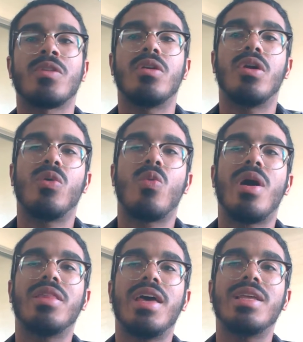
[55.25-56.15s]
You know,
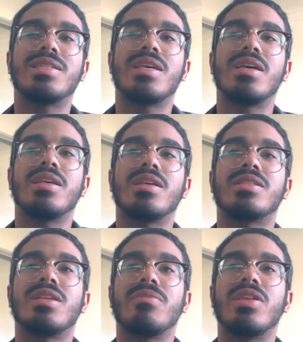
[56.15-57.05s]
while that is
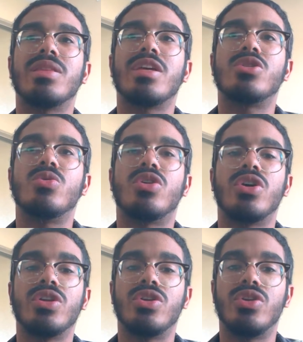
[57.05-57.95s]
something that you
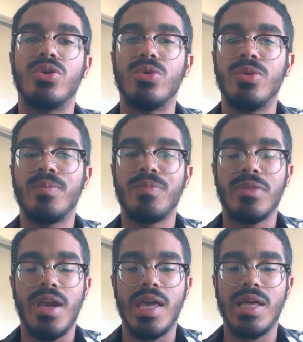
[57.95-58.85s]
could do,
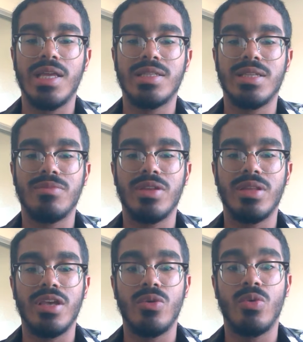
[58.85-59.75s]
and it's something
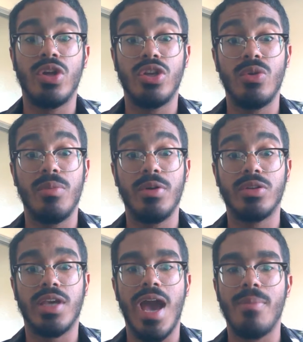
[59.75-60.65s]
that you could do to
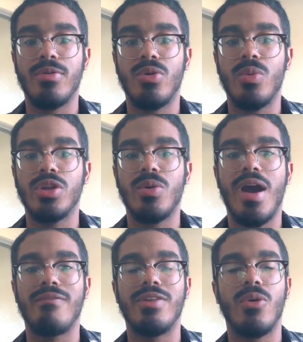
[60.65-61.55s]
build capital when you
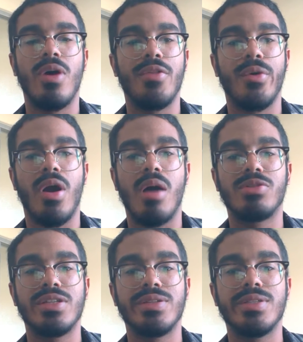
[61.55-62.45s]
have no other
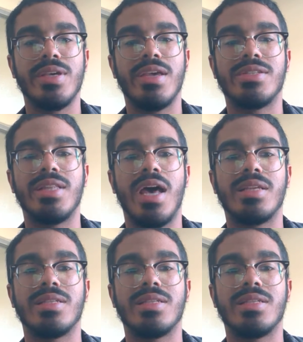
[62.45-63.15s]
options, it's not a